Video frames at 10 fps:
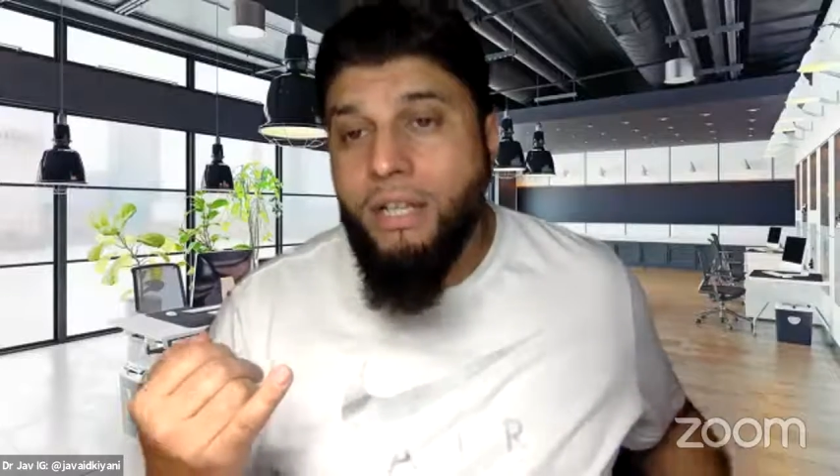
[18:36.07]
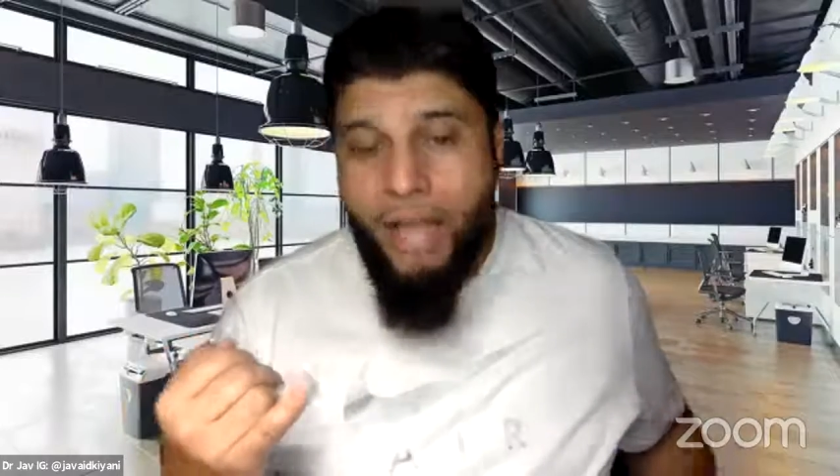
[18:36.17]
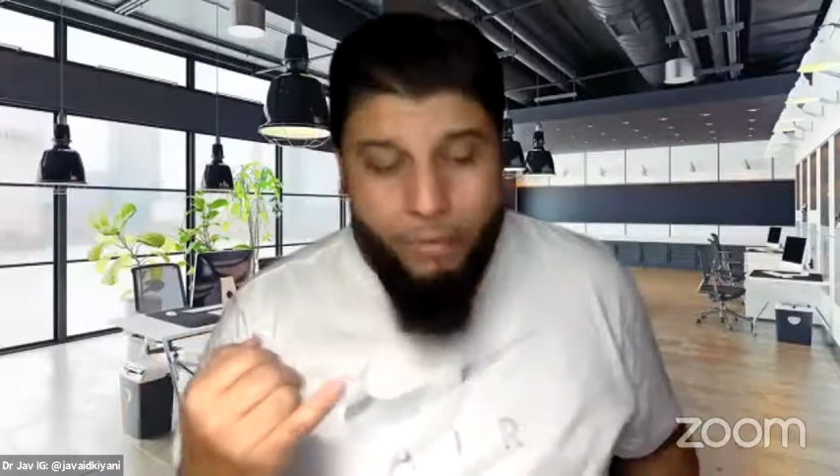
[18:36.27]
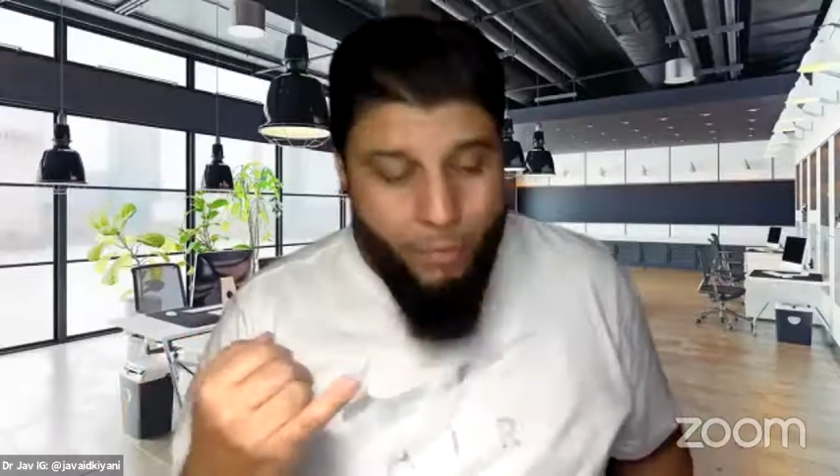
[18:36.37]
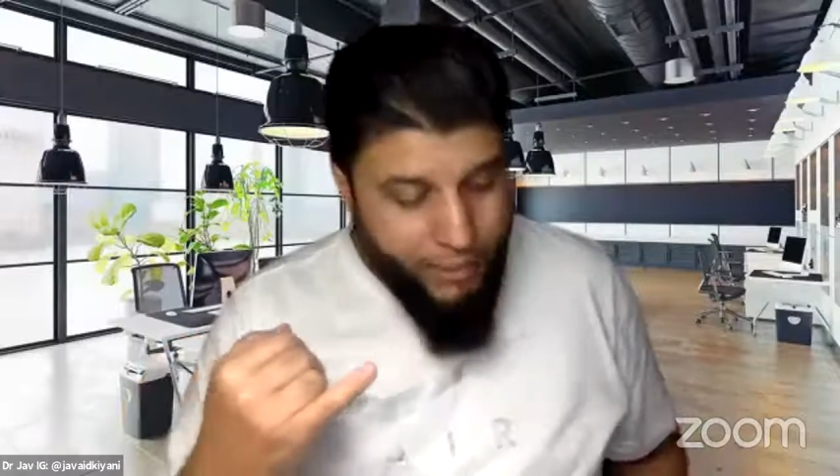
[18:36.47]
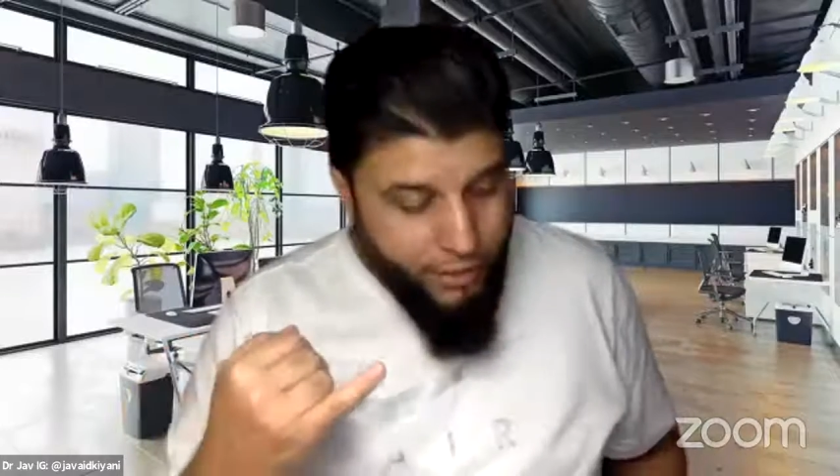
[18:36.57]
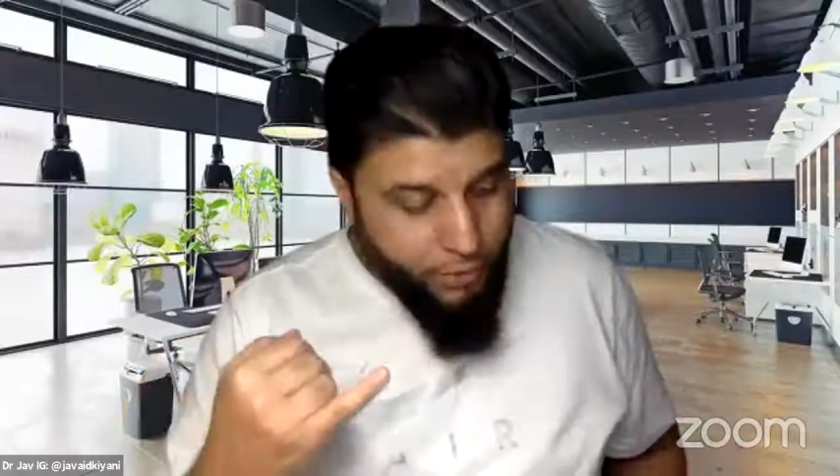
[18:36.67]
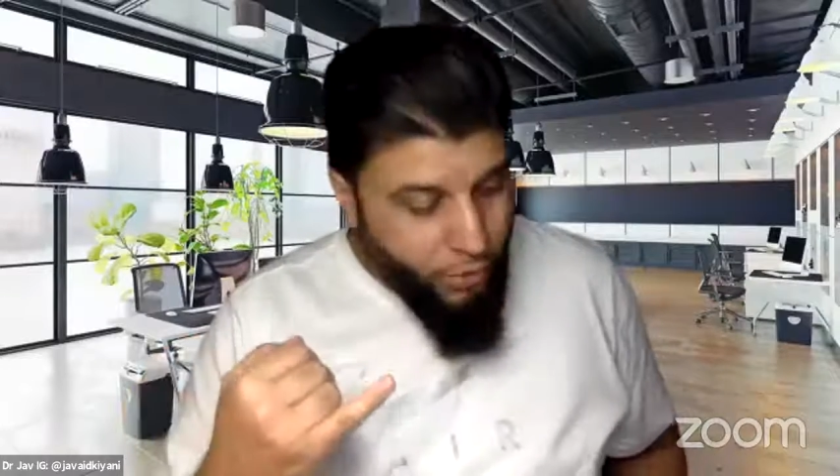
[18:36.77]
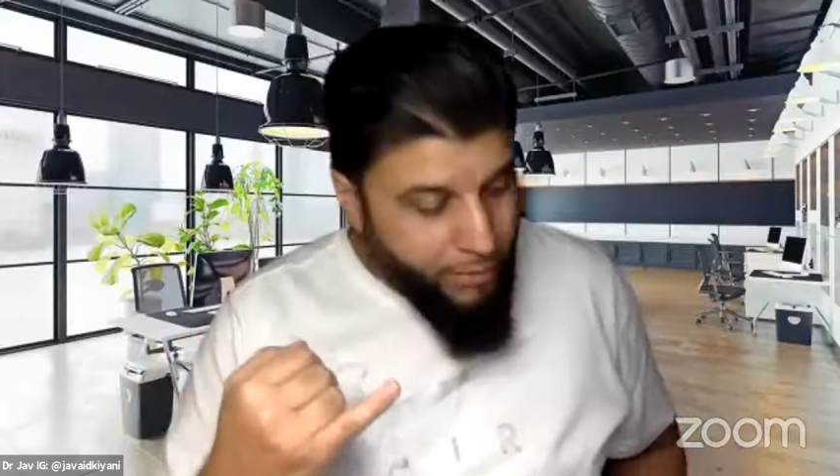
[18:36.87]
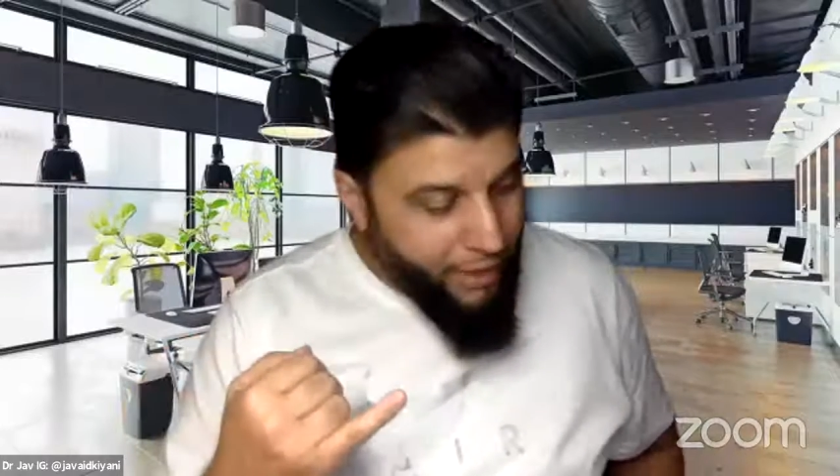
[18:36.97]
what else did I
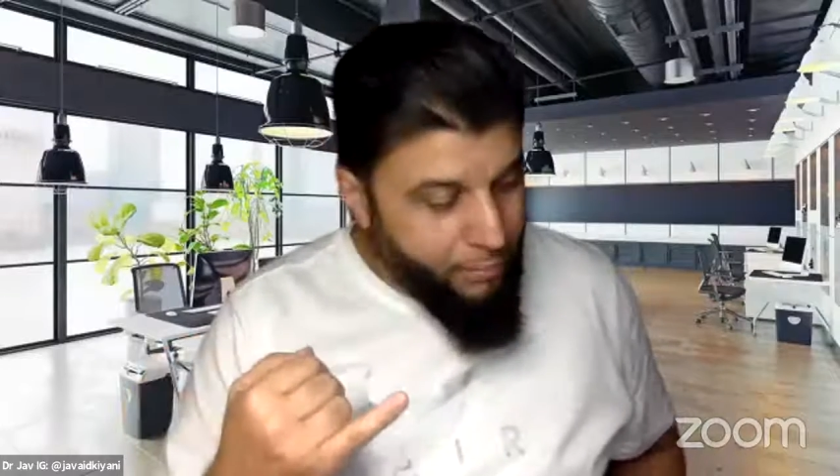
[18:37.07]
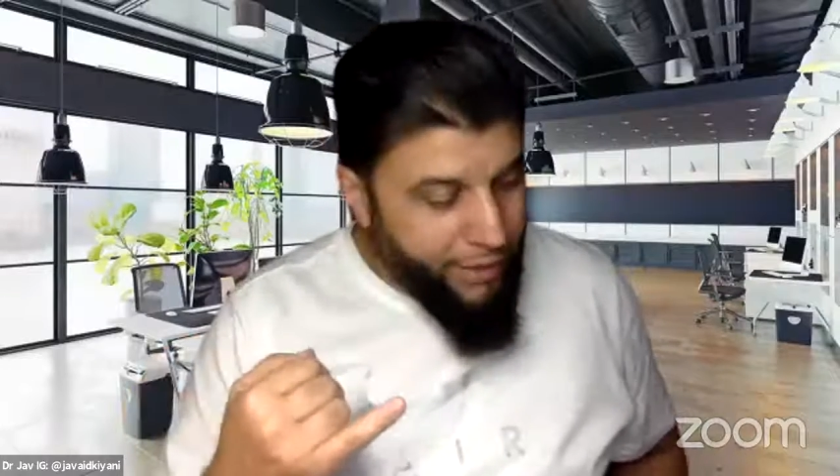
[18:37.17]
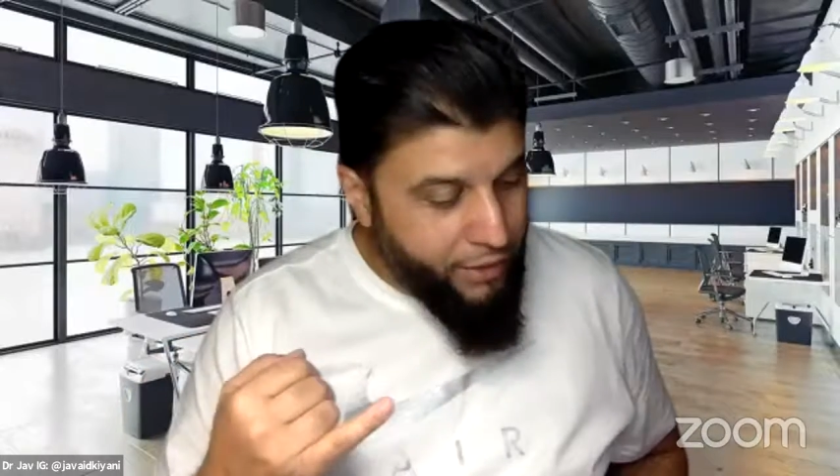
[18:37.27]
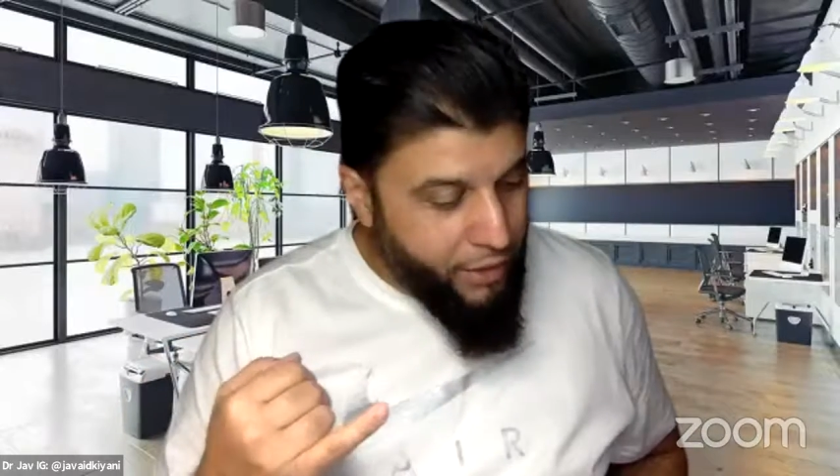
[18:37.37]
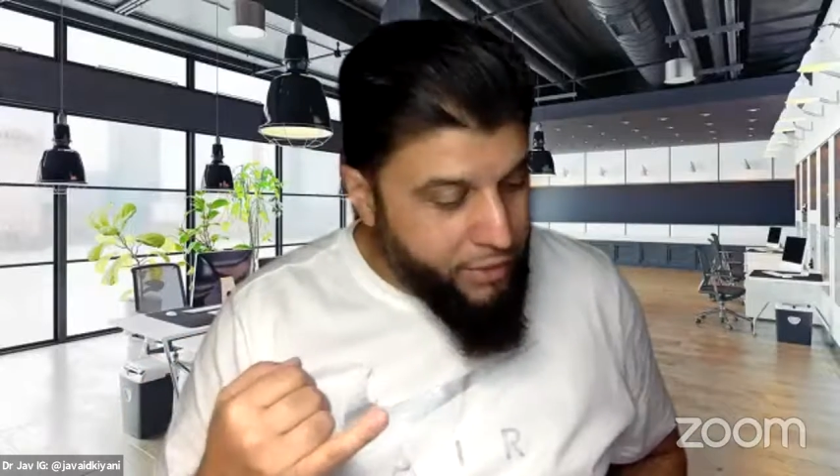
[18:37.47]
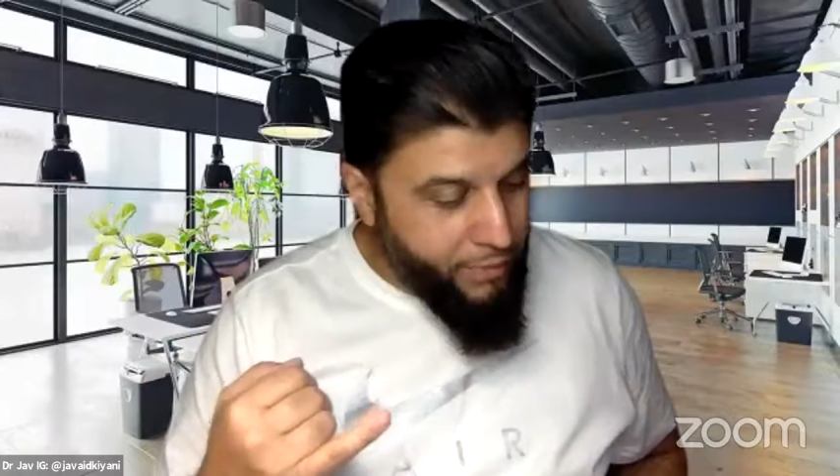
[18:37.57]
talk about? I made notes